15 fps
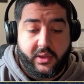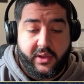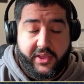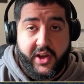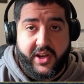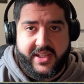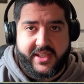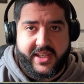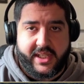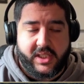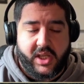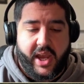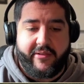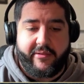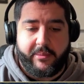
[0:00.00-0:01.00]
36.
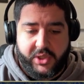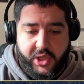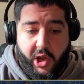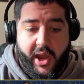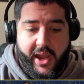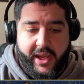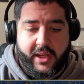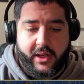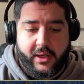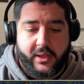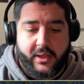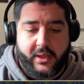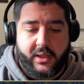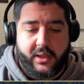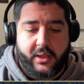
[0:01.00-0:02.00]
I have him tying
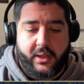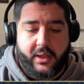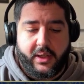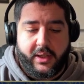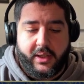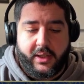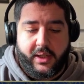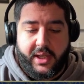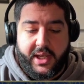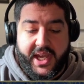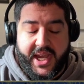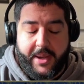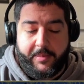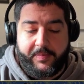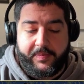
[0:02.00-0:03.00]

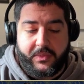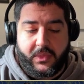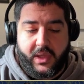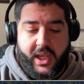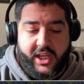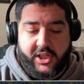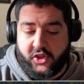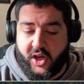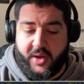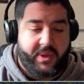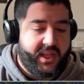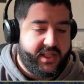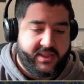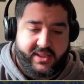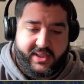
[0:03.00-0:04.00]
it. Extremely
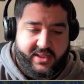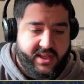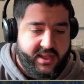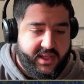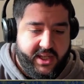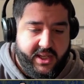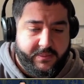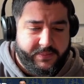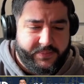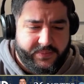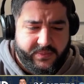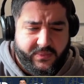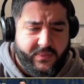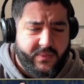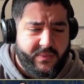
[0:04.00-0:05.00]
consistent year.
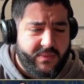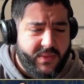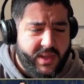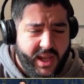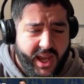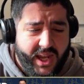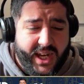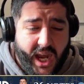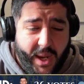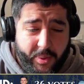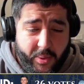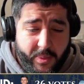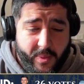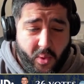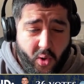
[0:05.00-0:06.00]
A
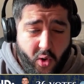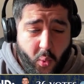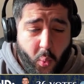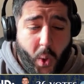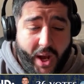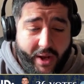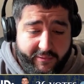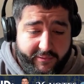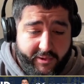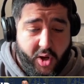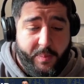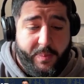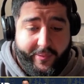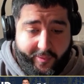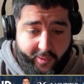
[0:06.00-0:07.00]
couple more
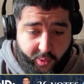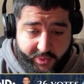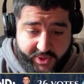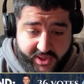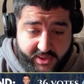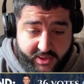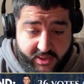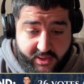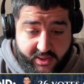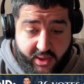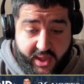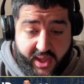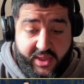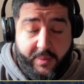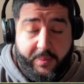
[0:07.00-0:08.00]
one-vote performances
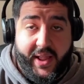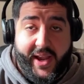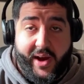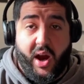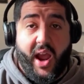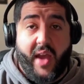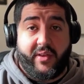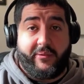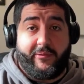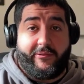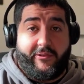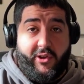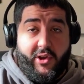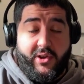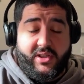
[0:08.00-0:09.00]
than the player I have in
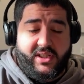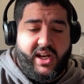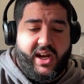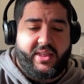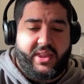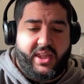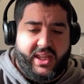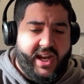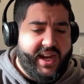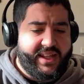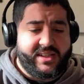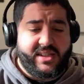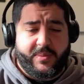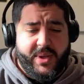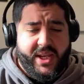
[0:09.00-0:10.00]
first, and I think that
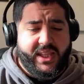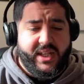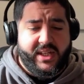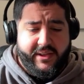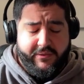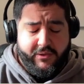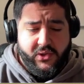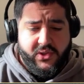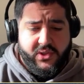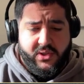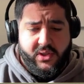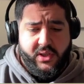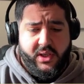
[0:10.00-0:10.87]
ends up being the difference.